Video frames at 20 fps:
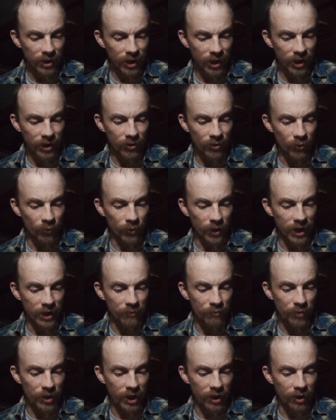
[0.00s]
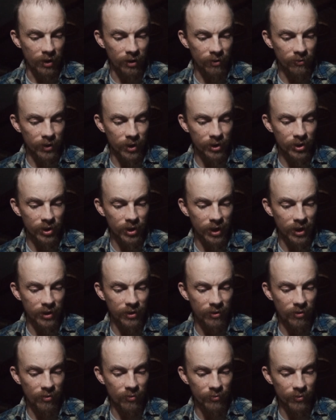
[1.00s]
and the white bear rushing
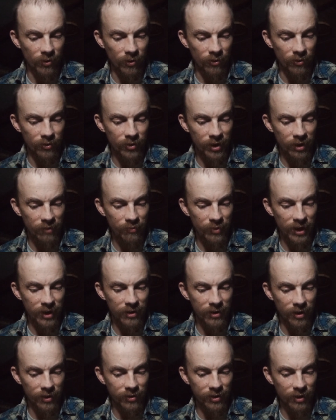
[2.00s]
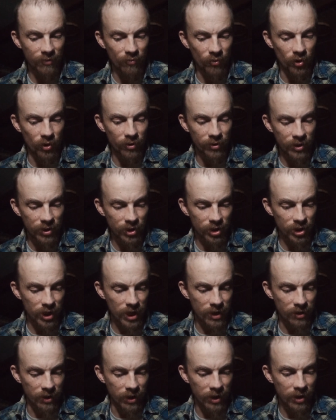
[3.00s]
into the road had been nothing more than
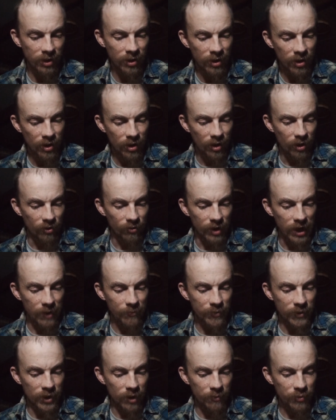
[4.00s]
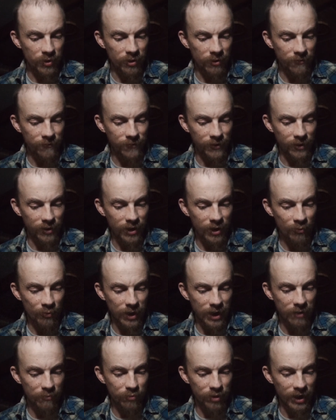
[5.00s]
Jerry, wrapped up in a furry
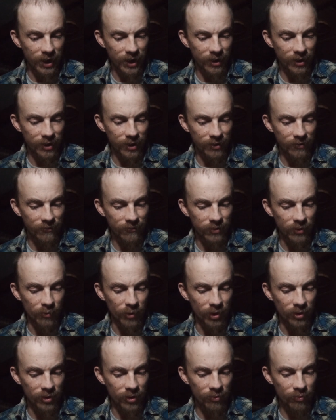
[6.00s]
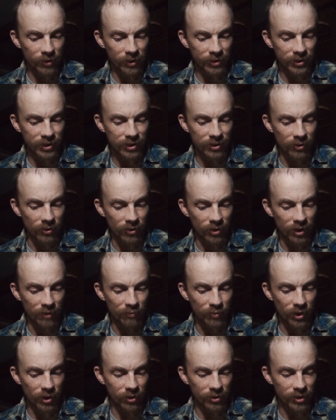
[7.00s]
white blanket from a Goodwill store in
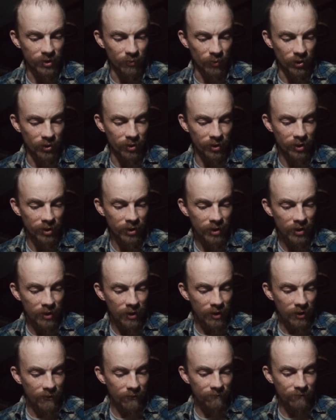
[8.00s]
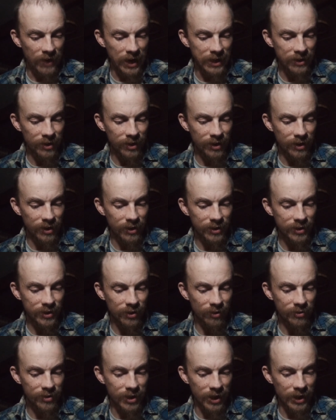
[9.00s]
Baltimore, finally getting
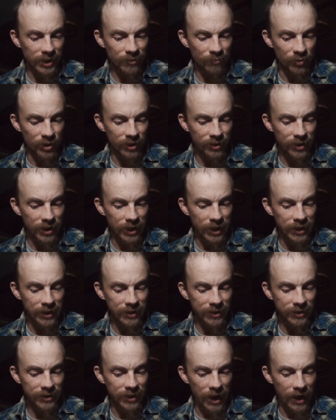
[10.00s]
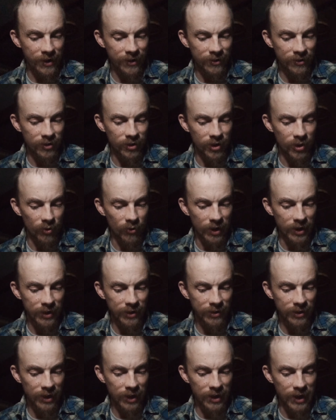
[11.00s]
so desperate that he decided to do
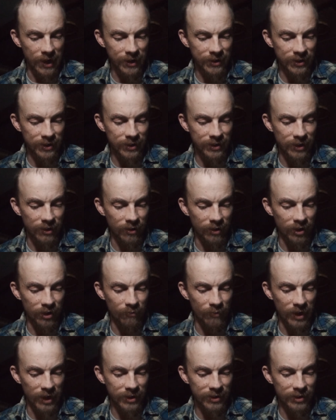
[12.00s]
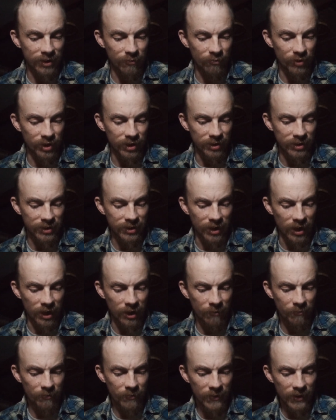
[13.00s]
anything necessary to make somebody
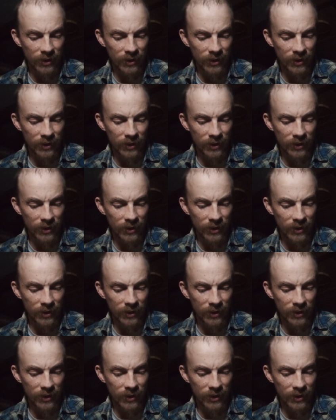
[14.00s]
stop.